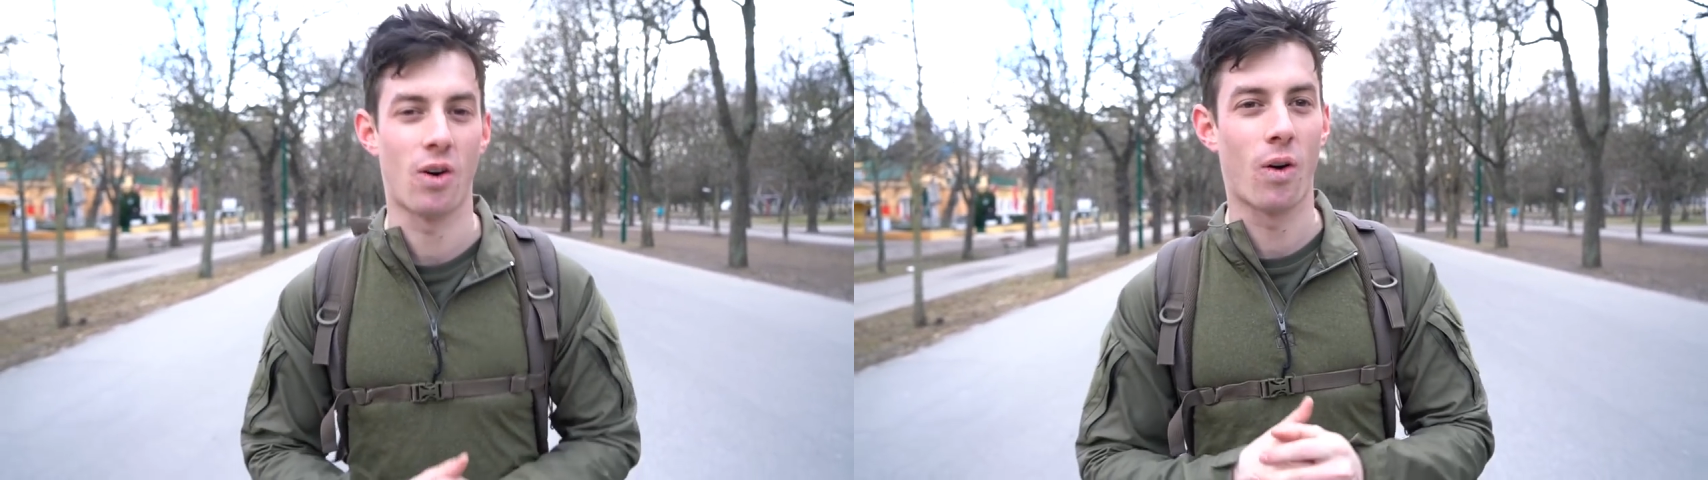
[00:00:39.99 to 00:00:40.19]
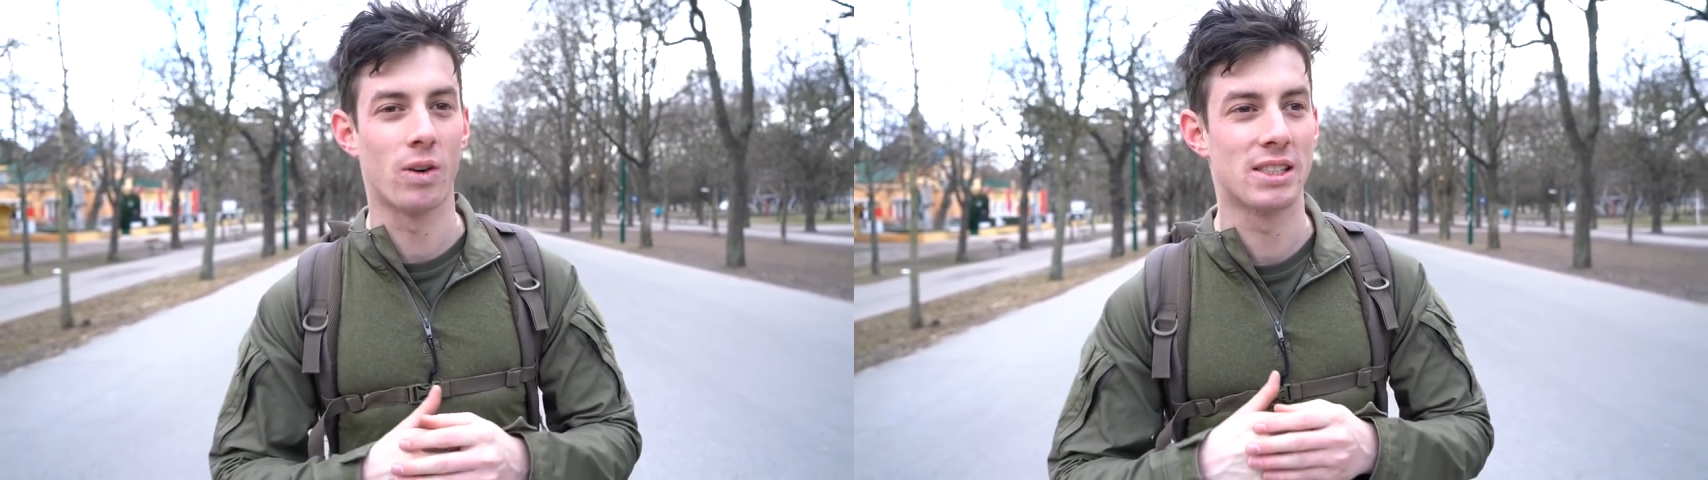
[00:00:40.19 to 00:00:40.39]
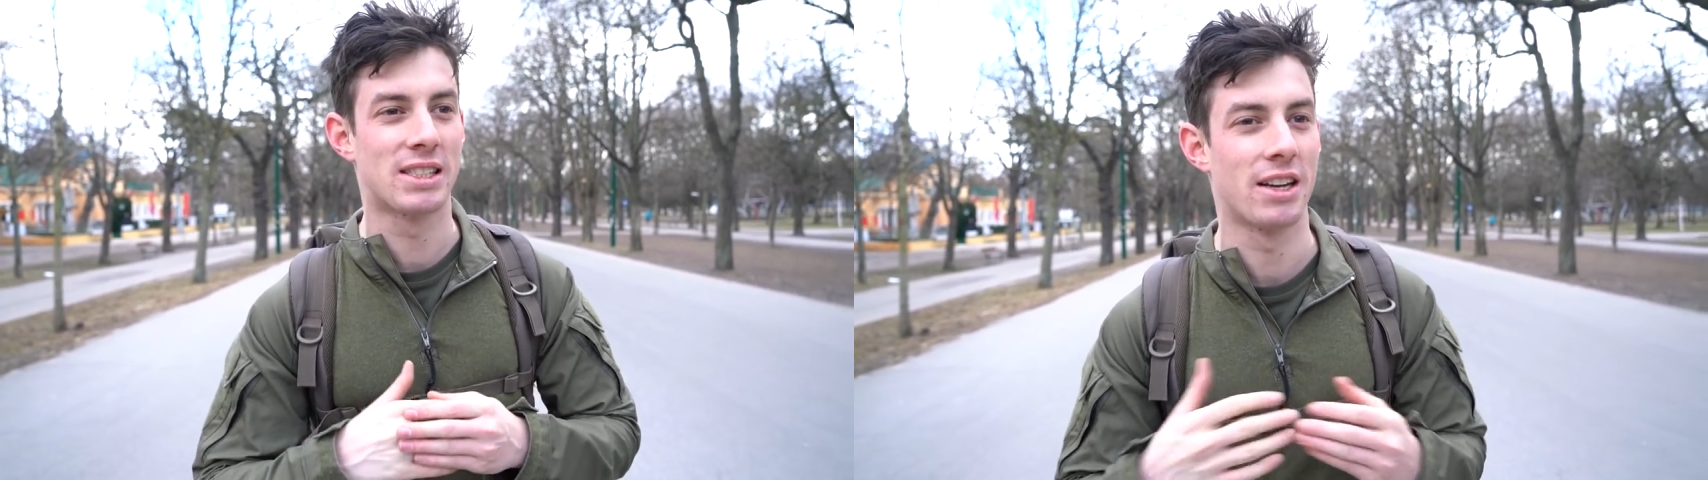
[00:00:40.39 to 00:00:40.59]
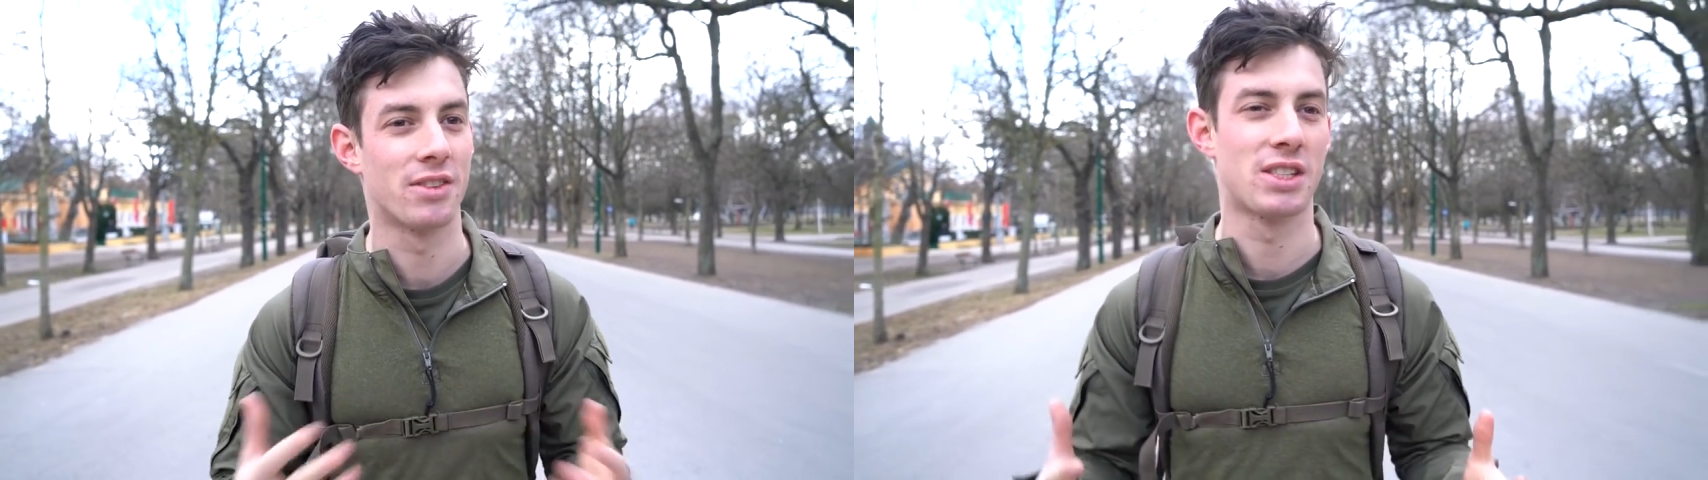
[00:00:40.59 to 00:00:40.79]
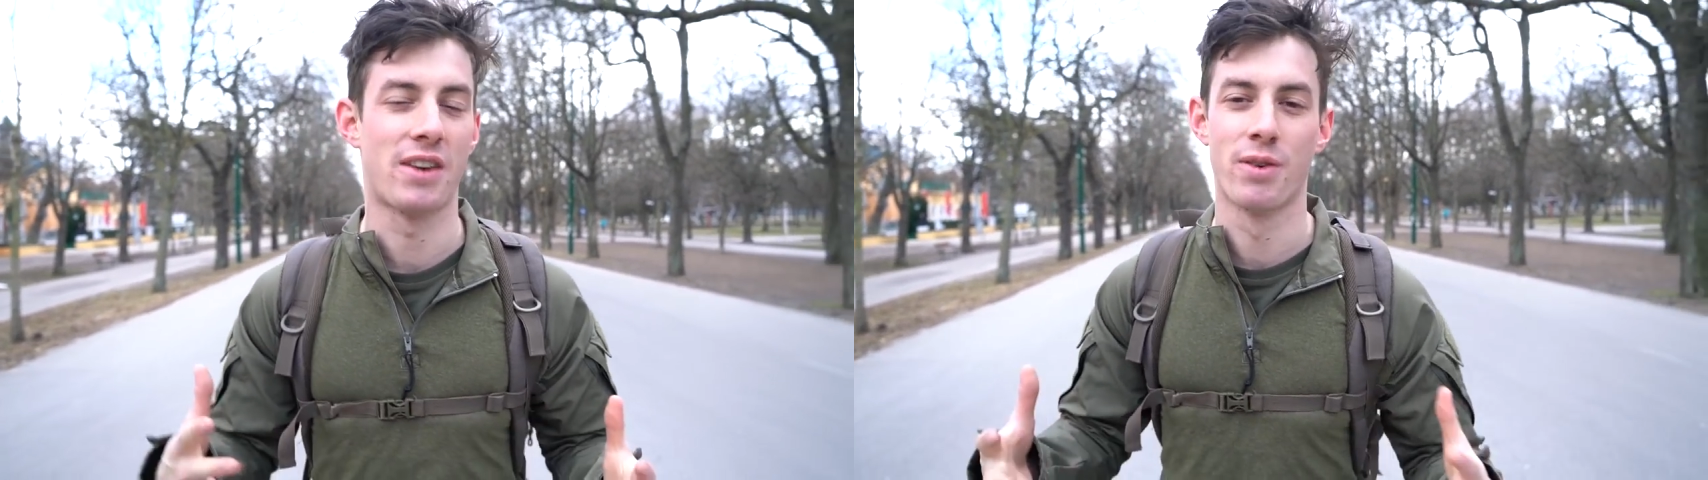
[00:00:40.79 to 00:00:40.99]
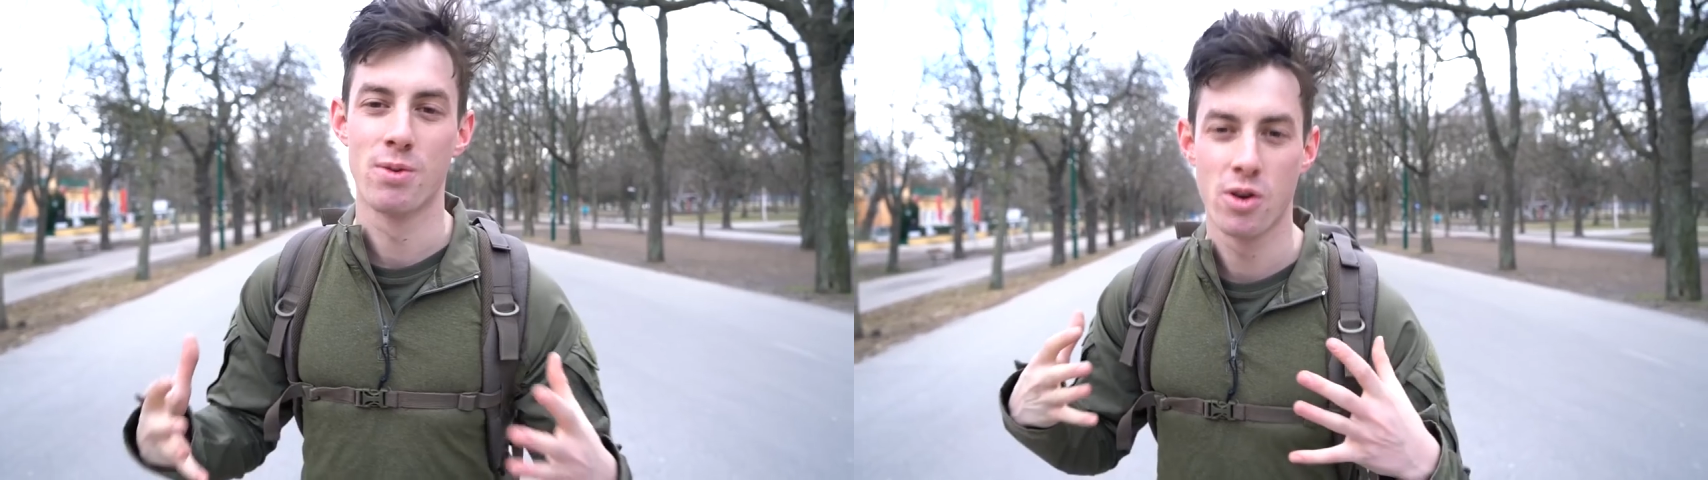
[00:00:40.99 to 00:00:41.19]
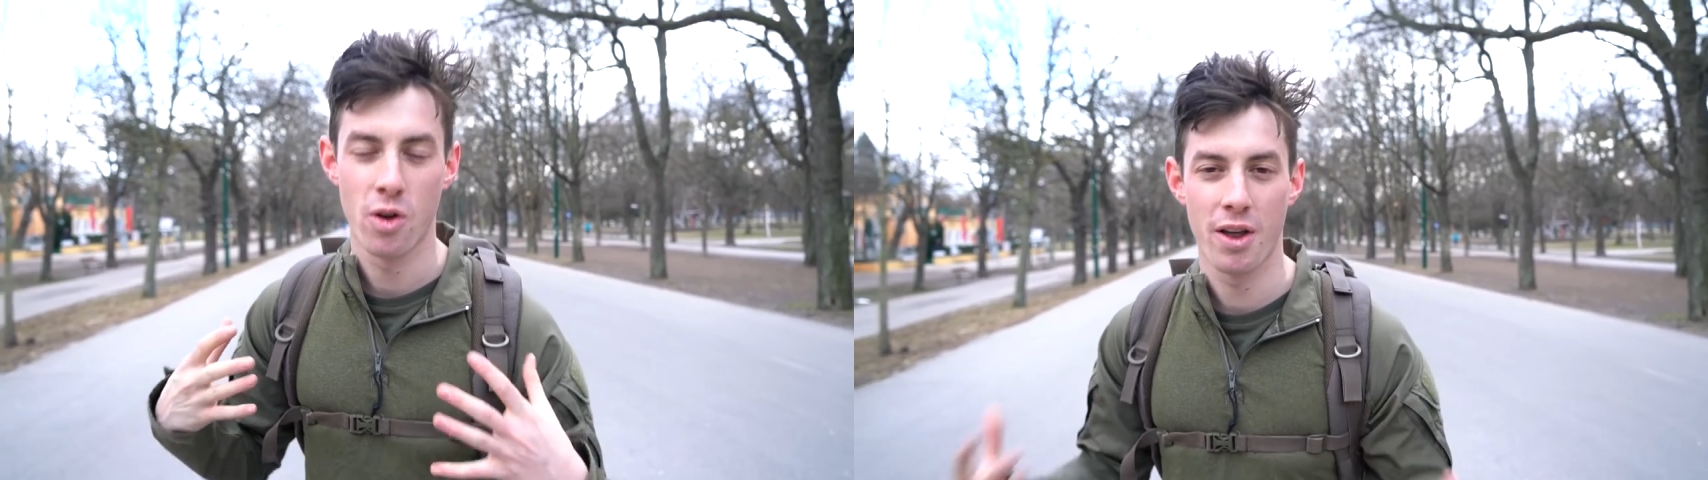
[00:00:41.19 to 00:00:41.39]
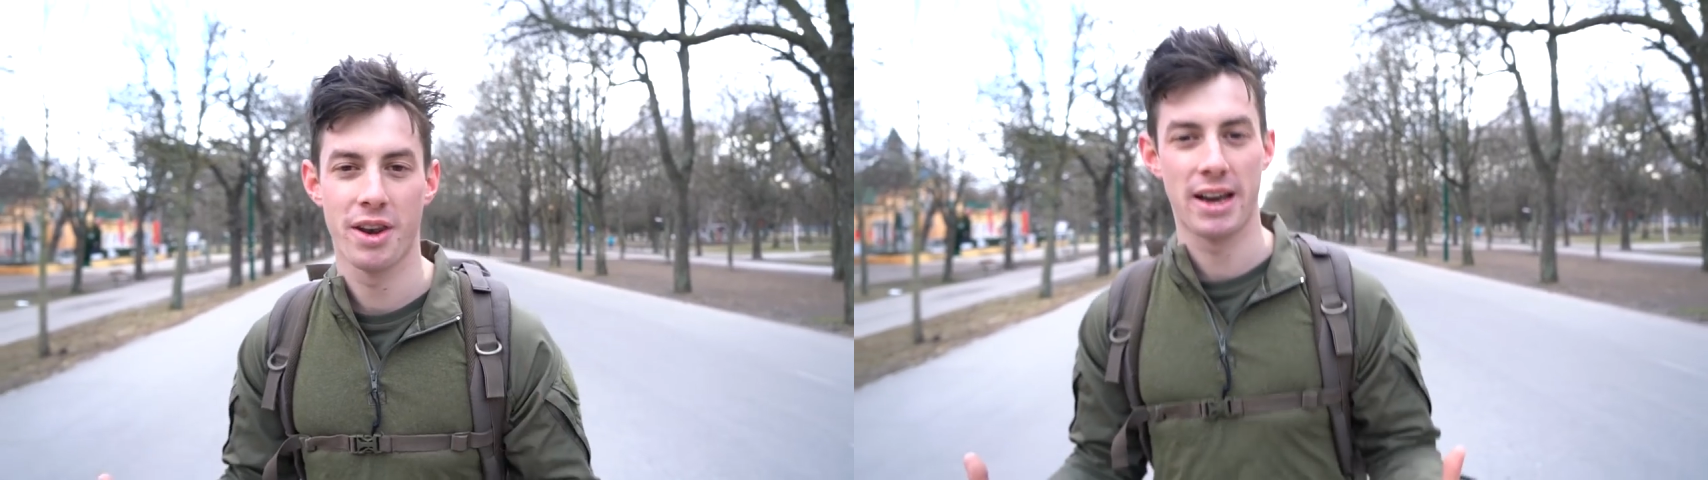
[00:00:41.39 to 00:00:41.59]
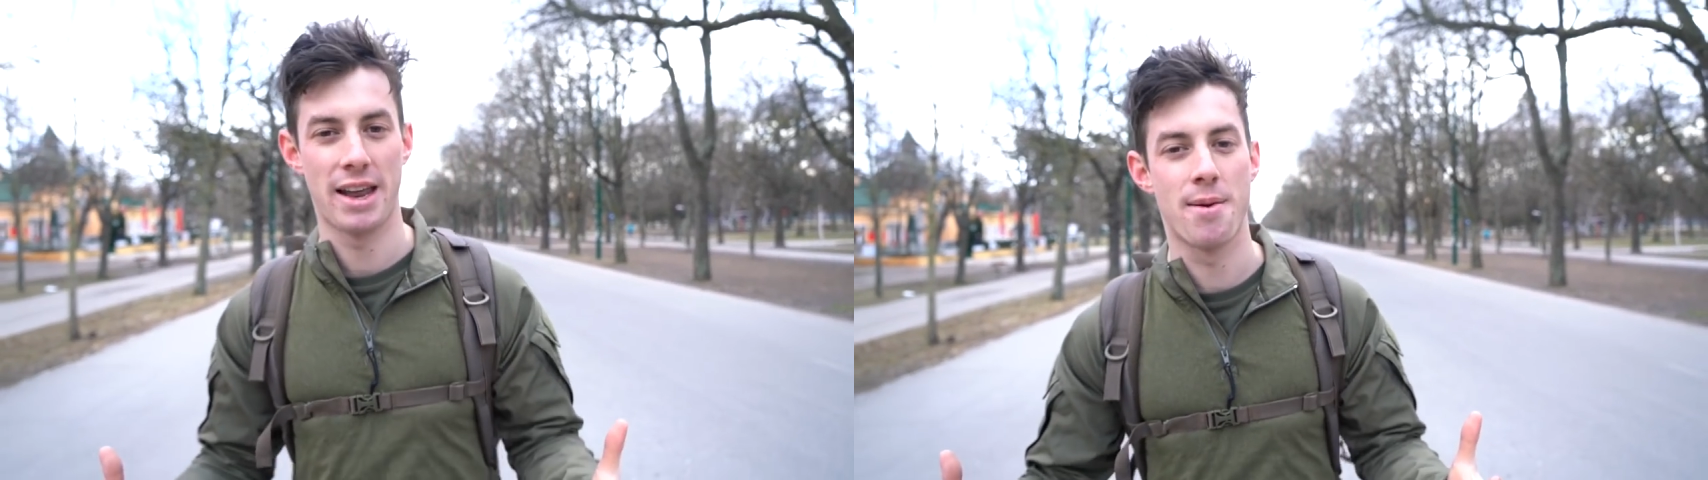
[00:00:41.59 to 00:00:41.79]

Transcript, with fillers: all this kind of stuff I will learn there and